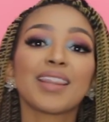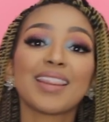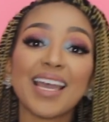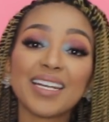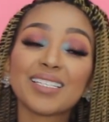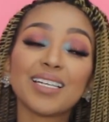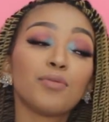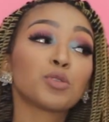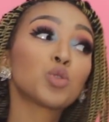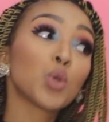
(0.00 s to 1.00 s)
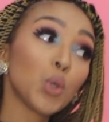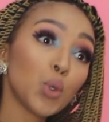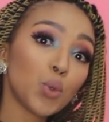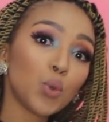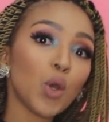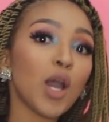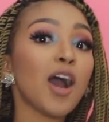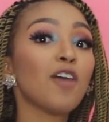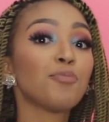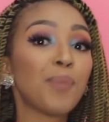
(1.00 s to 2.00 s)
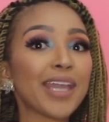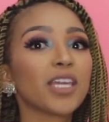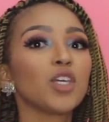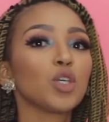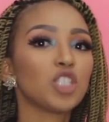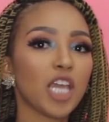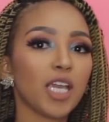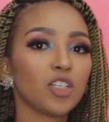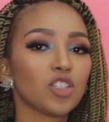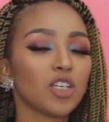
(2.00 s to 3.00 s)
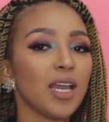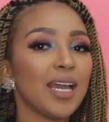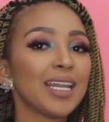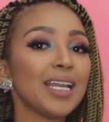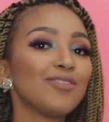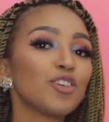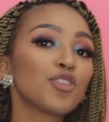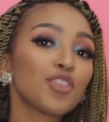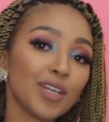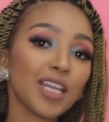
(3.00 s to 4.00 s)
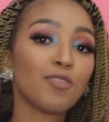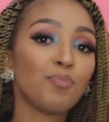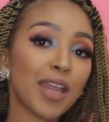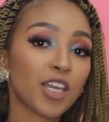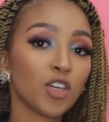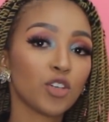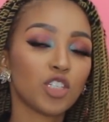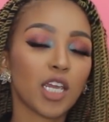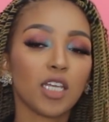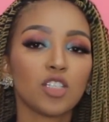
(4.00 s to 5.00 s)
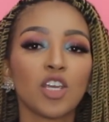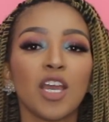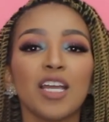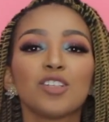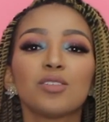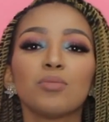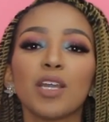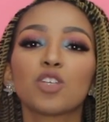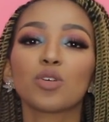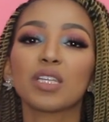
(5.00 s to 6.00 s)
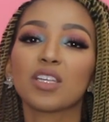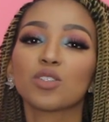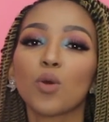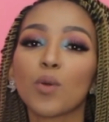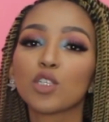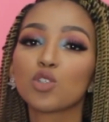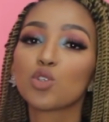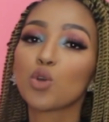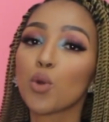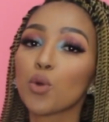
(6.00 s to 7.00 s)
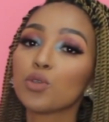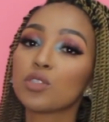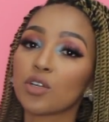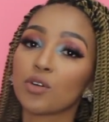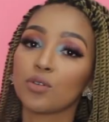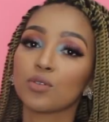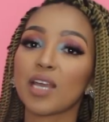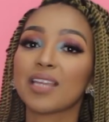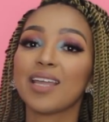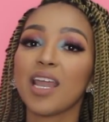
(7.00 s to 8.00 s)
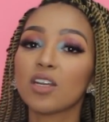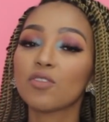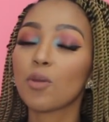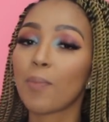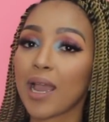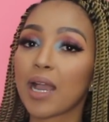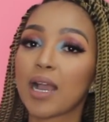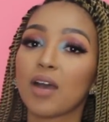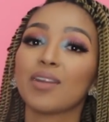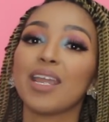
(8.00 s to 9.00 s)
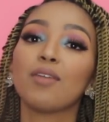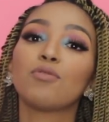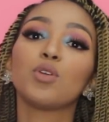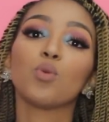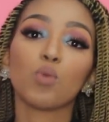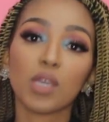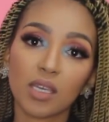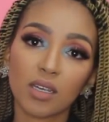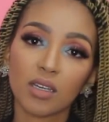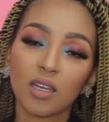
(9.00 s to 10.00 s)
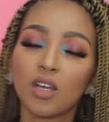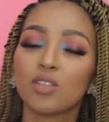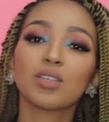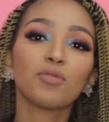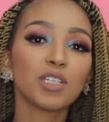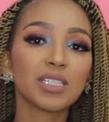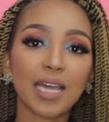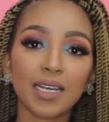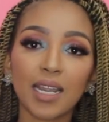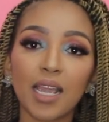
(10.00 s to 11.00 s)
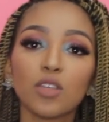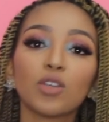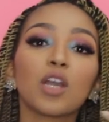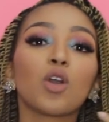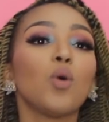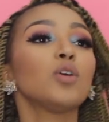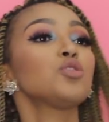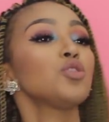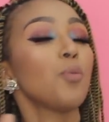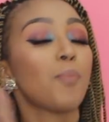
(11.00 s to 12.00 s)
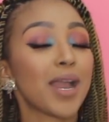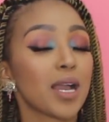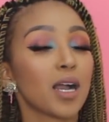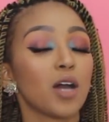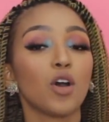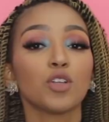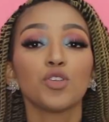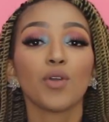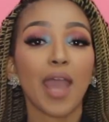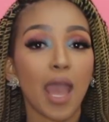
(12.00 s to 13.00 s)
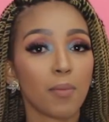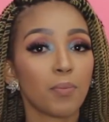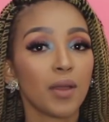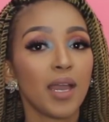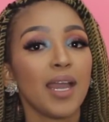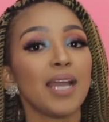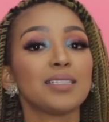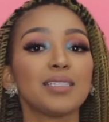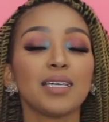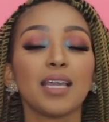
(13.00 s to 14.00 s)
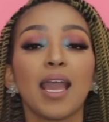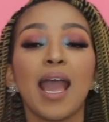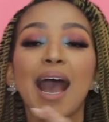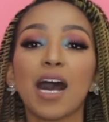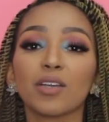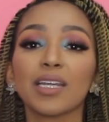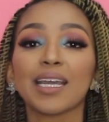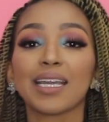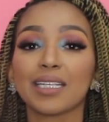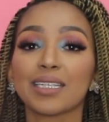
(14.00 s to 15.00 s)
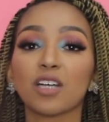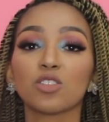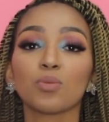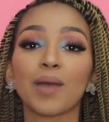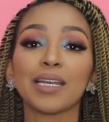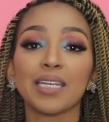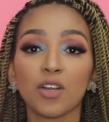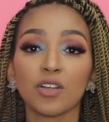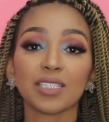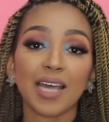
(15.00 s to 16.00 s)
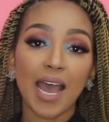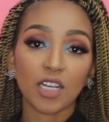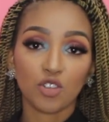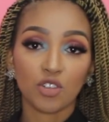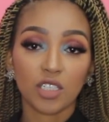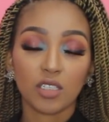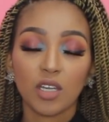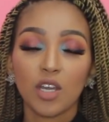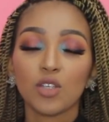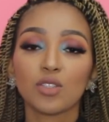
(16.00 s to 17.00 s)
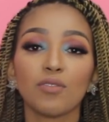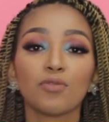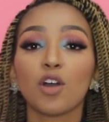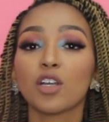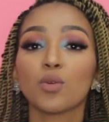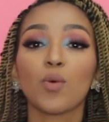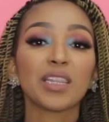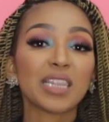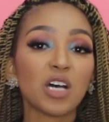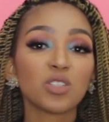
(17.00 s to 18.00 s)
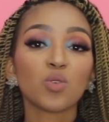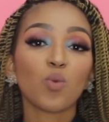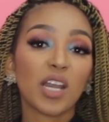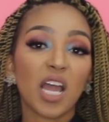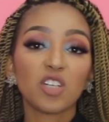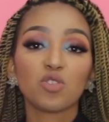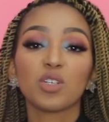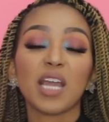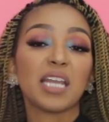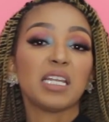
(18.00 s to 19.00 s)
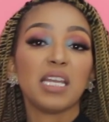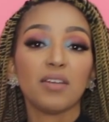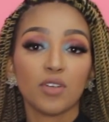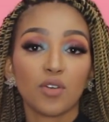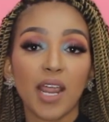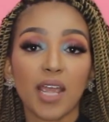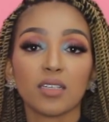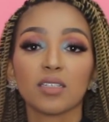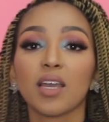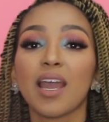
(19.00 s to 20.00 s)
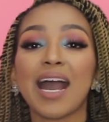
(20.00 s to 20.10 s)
That is level two of banking your change. Now, level three of banking your change is to make sure that there's always 2 zeros at the end of your bank account every week. So every Sunday, you can go onto your bank account, onto your app, and see how can I get down to my nearest 100. So I've got 1,111 rand.